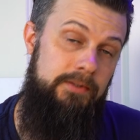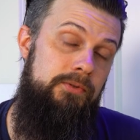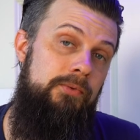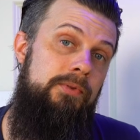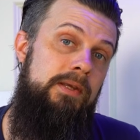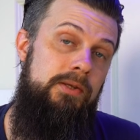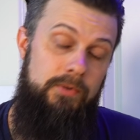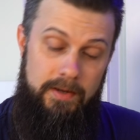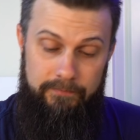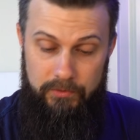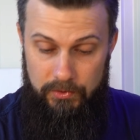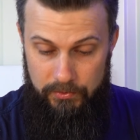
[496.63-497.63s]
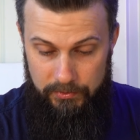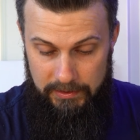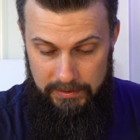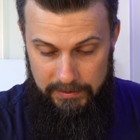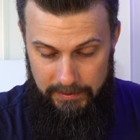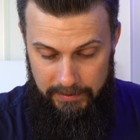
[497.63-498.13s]
I do think you have to use
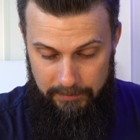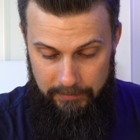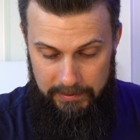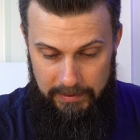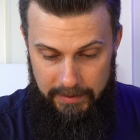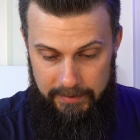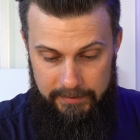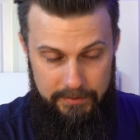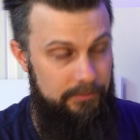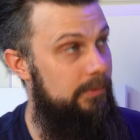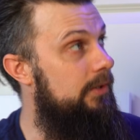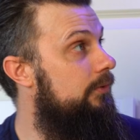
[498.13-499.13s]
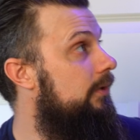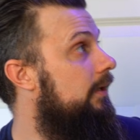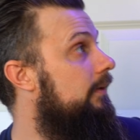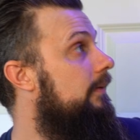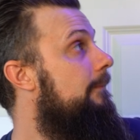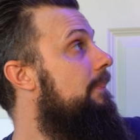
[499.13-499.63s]
this a little bit later, where you
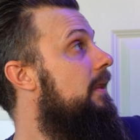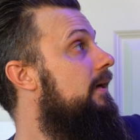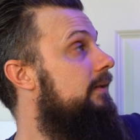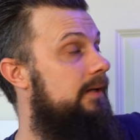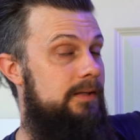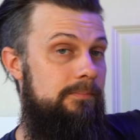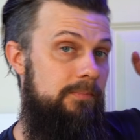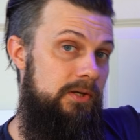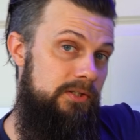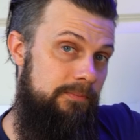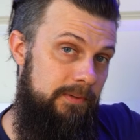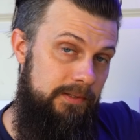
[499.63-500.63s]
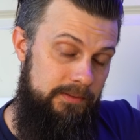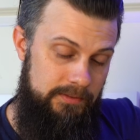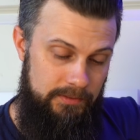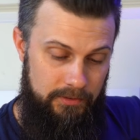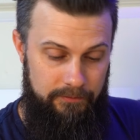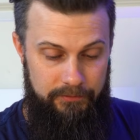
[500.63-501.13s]
can take a measurement
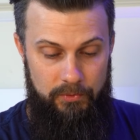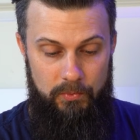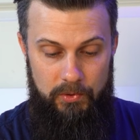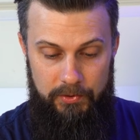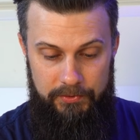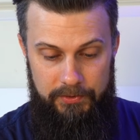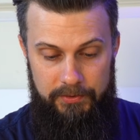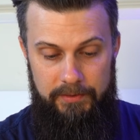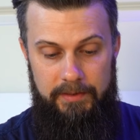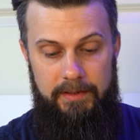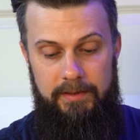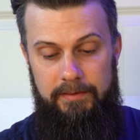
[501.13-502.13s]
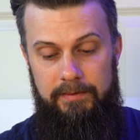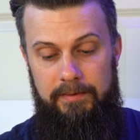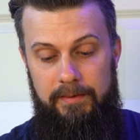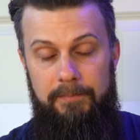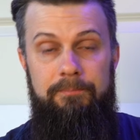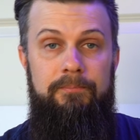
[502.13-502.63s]
of your water and
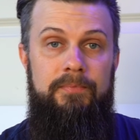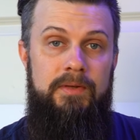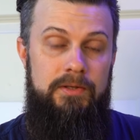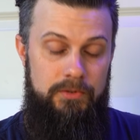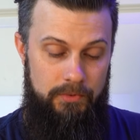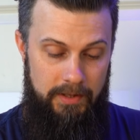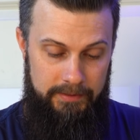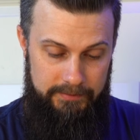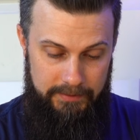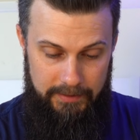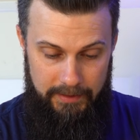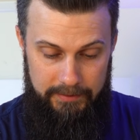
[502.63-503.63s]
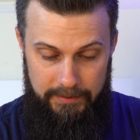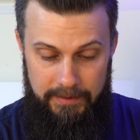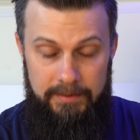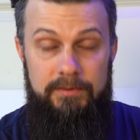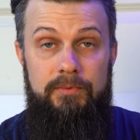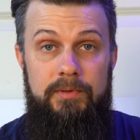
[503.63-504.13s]
you enter that
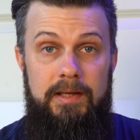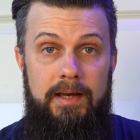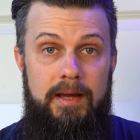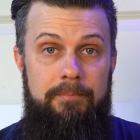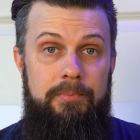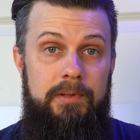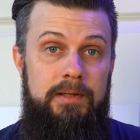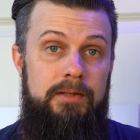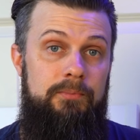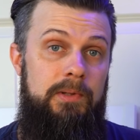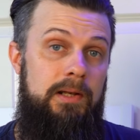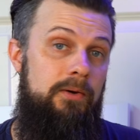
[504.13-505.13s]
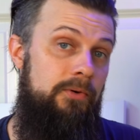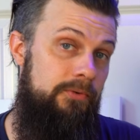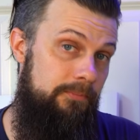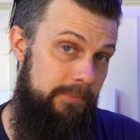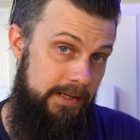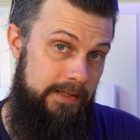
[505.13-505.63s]
into the app, and it will
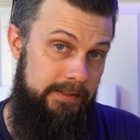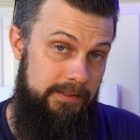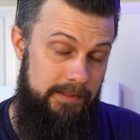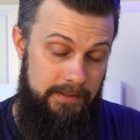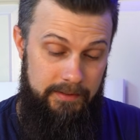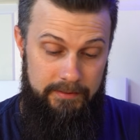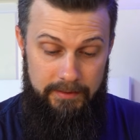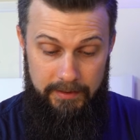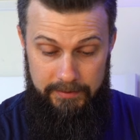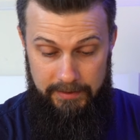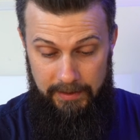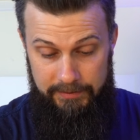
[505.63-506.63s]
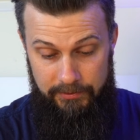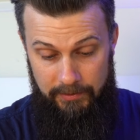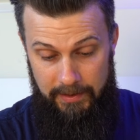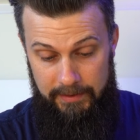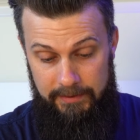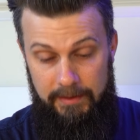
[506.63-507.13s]
automatically
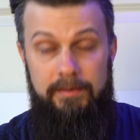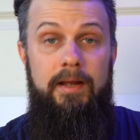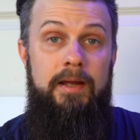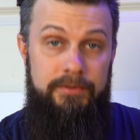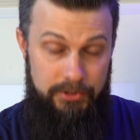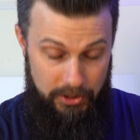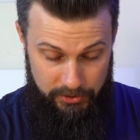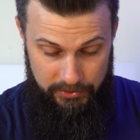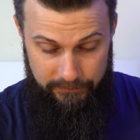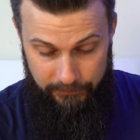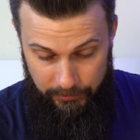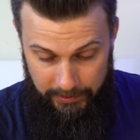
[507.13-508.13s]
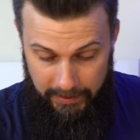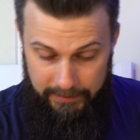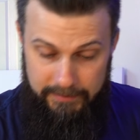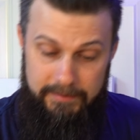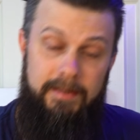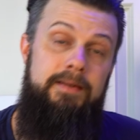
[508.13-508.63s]
calculate and adjust for that.
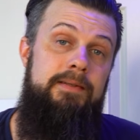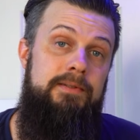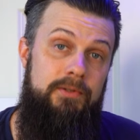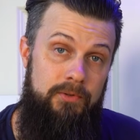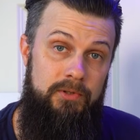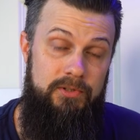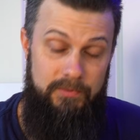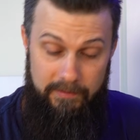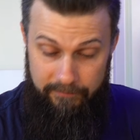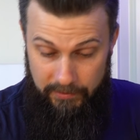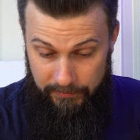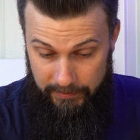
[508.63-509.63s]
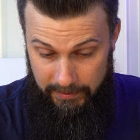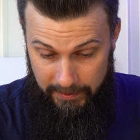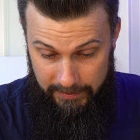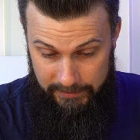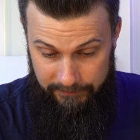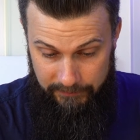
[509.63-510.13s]
That is also a very
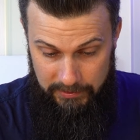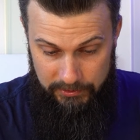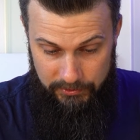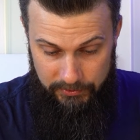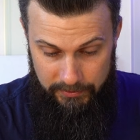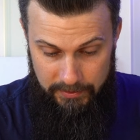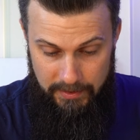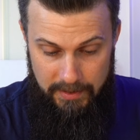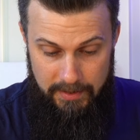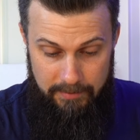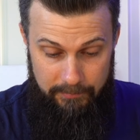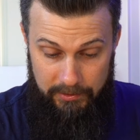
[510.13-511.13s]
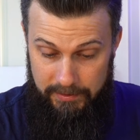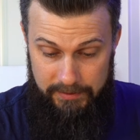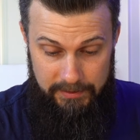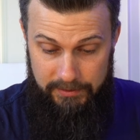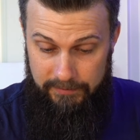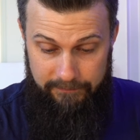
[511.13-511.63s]
nice feature. But
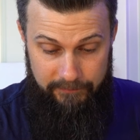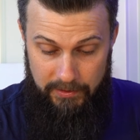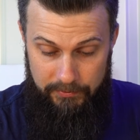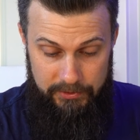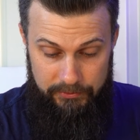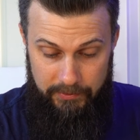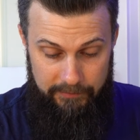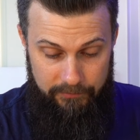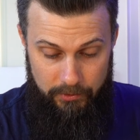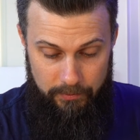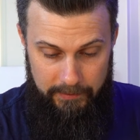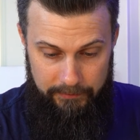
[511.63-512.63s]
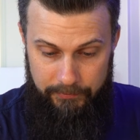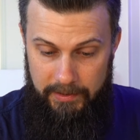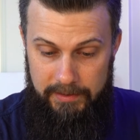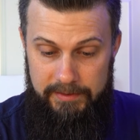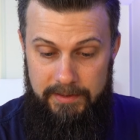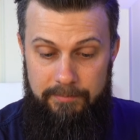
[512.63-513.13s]
this is very straightforward,
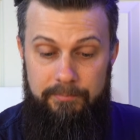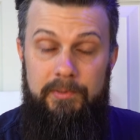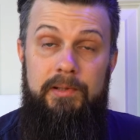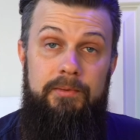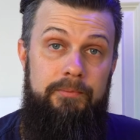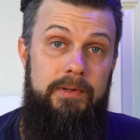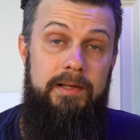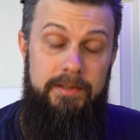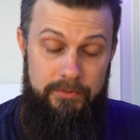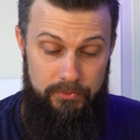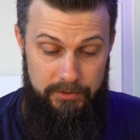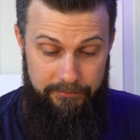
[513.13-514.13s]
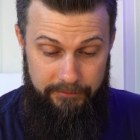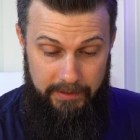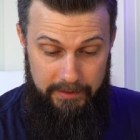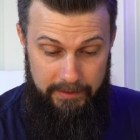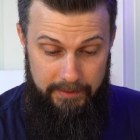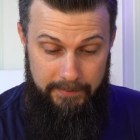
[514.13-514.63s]
really simple and really
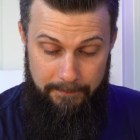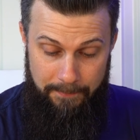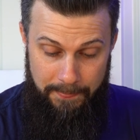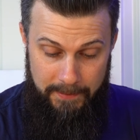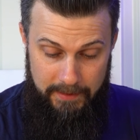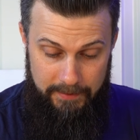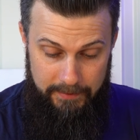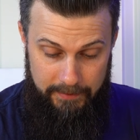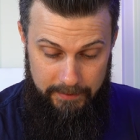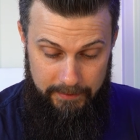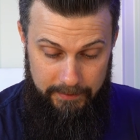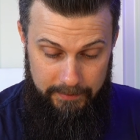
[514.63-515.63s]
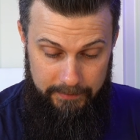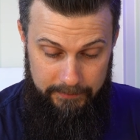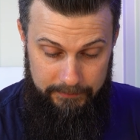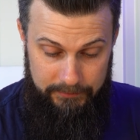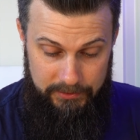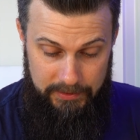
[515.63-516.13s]
user-friendly,
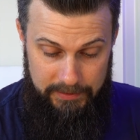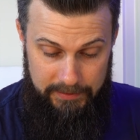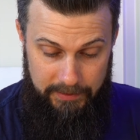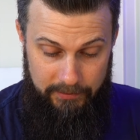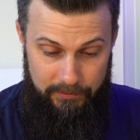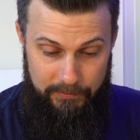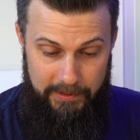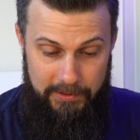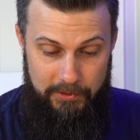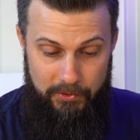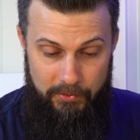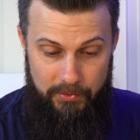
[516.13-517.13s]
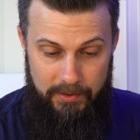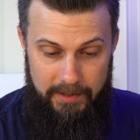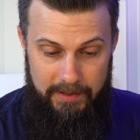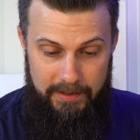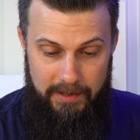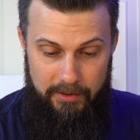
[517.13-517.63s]
since I already know
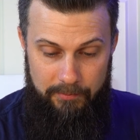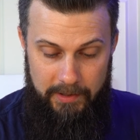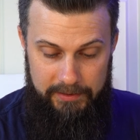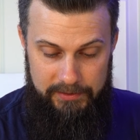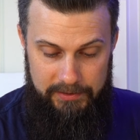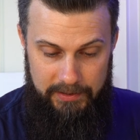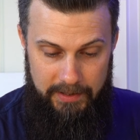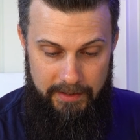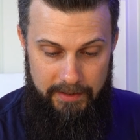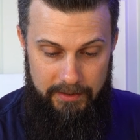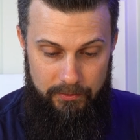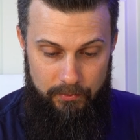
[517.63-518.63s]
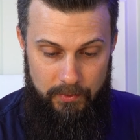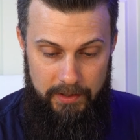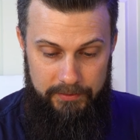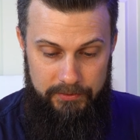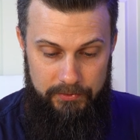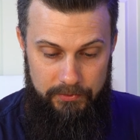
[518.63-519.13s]
how much I
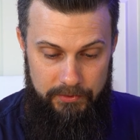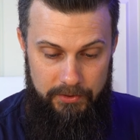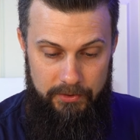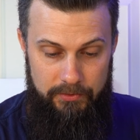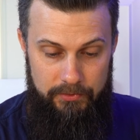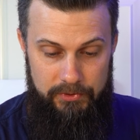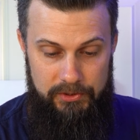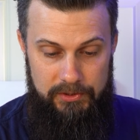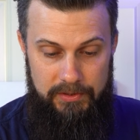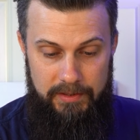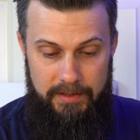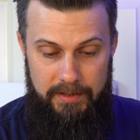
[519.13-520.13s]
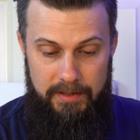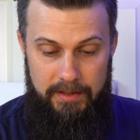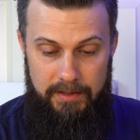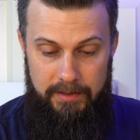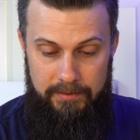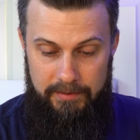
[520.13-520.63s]
want to dose.
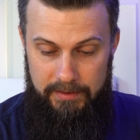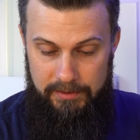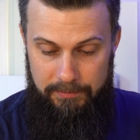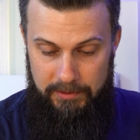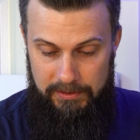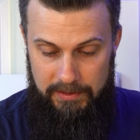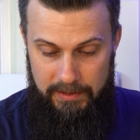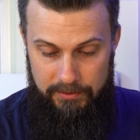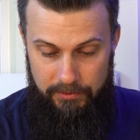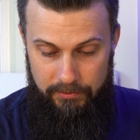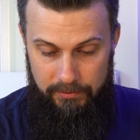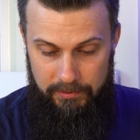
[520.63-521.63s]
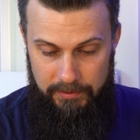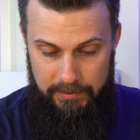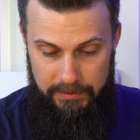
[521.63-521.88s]
And there's my schedule.